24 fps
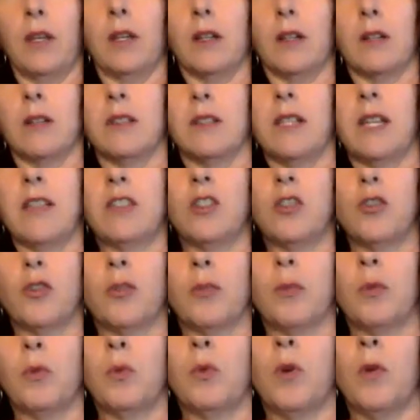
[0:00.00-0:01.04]
because that's a
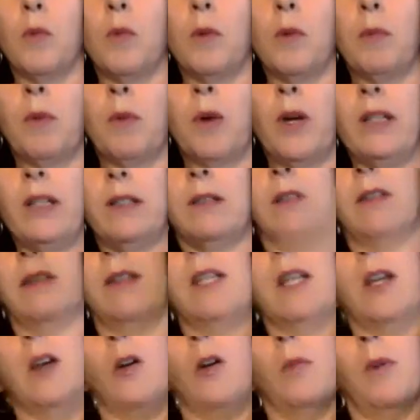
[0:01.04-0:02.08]
triple warmer point on
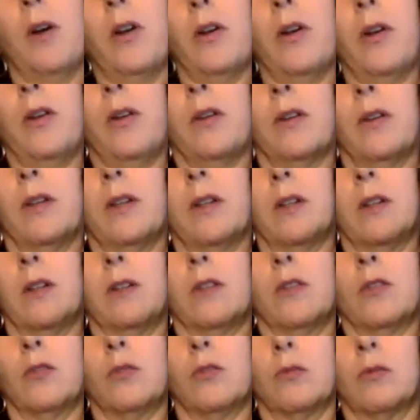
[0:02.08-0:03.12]
the elbow,
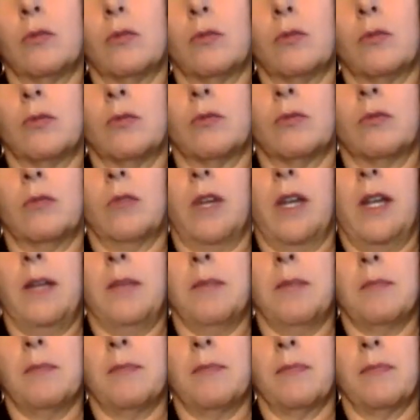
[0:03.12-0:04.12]
right?